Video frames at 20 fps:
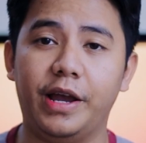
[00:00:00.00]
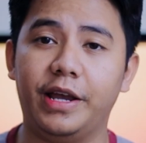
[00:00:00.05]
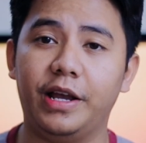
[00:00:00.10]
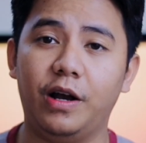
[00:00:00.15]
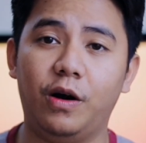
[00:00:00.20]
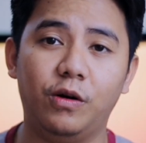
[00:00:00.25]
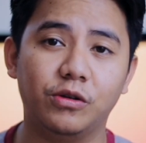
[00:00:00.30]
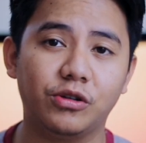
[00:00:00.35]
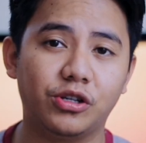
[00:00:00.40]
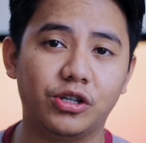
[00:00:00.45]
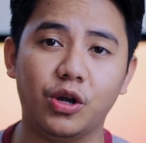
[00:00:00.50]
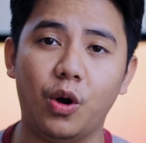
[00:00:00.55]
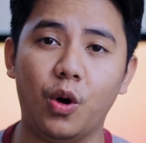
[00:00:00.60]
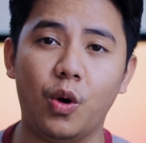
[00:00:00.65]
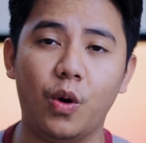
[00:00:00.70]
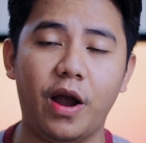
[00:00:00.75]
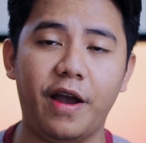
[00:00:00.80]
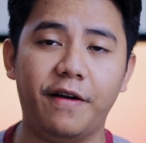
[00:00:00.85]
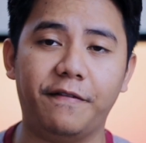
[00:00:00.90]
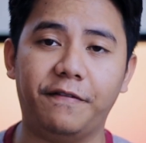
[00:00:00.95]
I
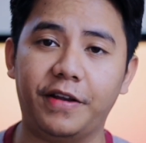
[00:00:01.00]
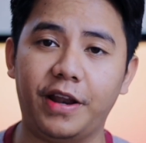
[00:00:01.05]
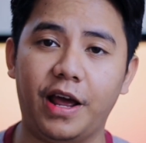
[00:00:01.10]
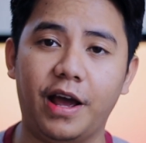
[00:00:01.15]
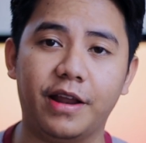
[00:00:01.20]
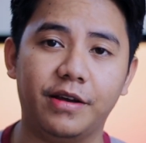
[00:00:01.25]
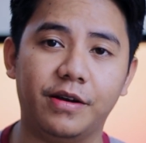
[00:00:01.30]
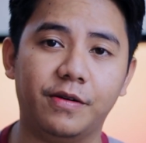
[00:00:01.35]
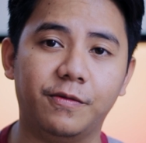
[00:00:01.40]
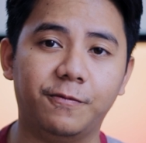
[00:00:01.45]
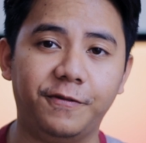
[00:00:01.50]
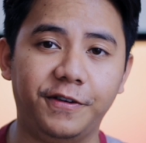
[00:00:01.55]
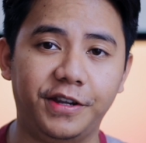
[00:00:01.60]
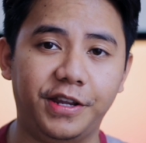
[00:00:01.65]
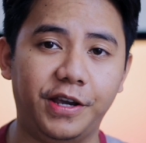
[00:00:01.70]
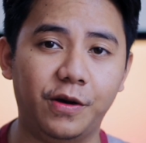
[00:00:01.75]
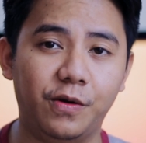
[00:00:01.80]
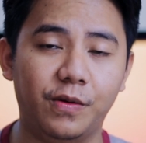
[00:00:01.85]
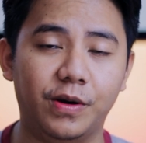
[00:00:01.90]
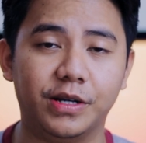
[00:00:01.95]
also have another
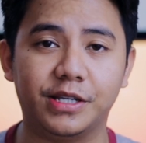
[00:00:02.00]
video,